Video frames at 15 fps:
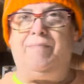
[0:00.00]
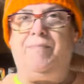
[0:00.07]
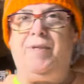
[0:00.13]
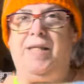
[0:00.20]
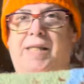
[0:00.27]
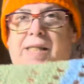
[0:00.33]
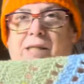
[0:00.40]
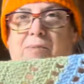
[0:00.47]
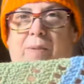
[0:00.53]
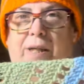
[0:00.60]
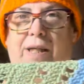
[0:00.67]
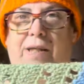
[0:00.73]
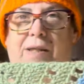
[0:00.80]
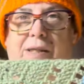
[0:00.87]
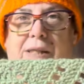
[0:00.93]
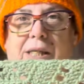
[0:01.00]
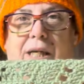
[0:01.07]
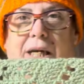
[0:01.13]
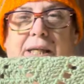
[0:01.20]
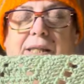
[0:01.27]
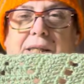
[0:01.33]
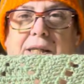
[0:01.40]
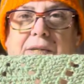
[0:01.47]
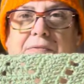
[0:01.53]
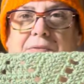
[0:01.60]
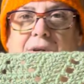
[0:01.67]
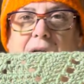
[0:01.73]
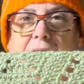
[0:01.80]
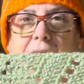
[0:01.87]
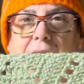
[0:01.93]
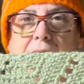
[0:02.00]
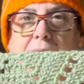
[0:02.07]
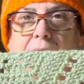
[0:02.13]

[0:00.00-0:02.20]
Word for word: this is what it looks like so far.